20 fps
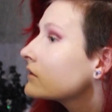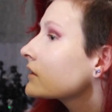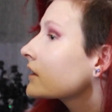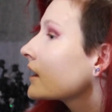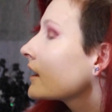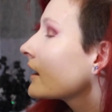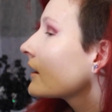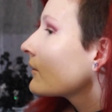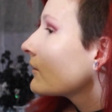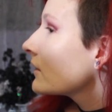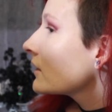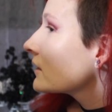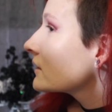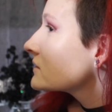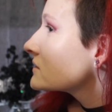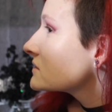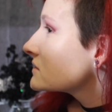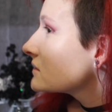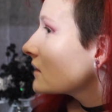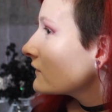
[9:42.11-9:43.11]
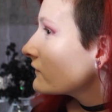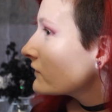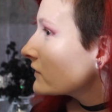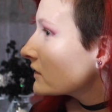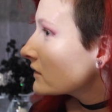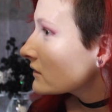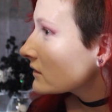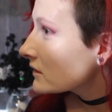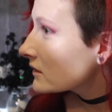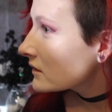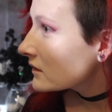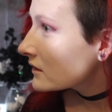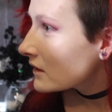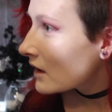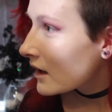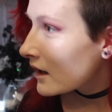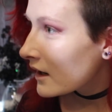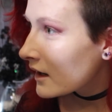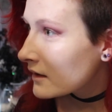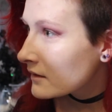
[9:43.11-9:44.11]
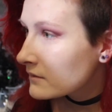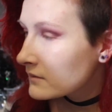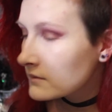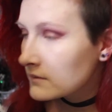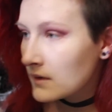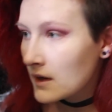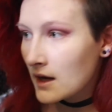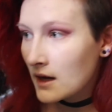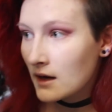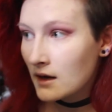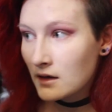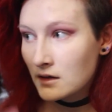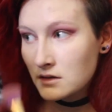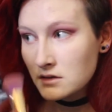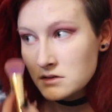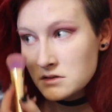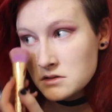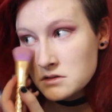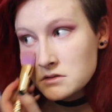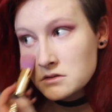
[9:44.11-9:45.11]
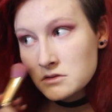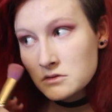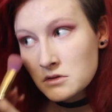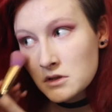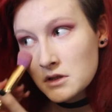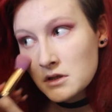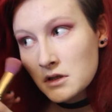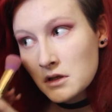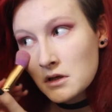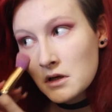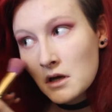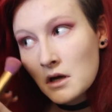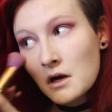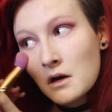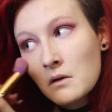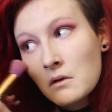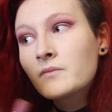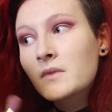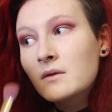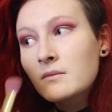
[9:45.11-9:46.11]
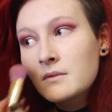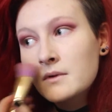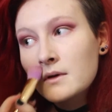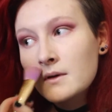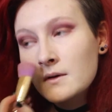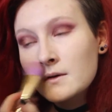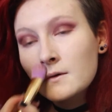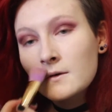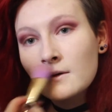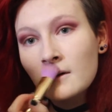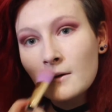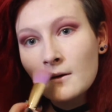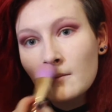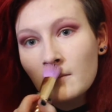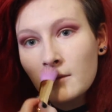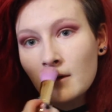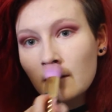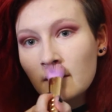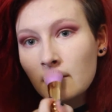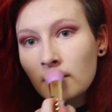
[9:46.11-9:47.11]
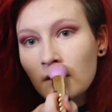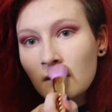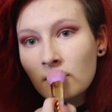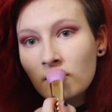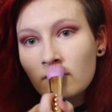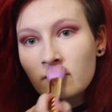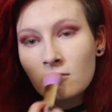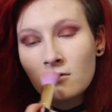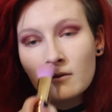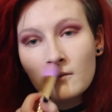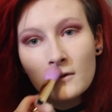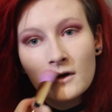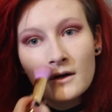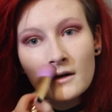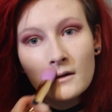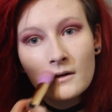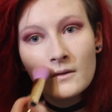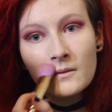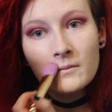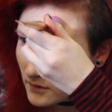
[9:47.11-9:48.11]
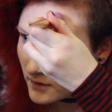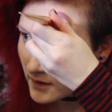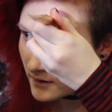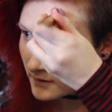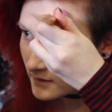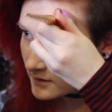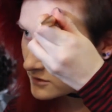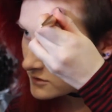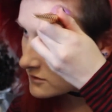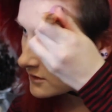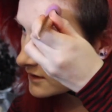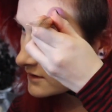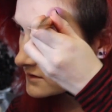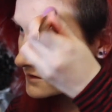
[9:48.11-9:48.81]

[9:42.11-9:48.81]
Okay, well, it's definitely not as as streaky now. Maybe I just need to blend it in for a while. Okay, let's try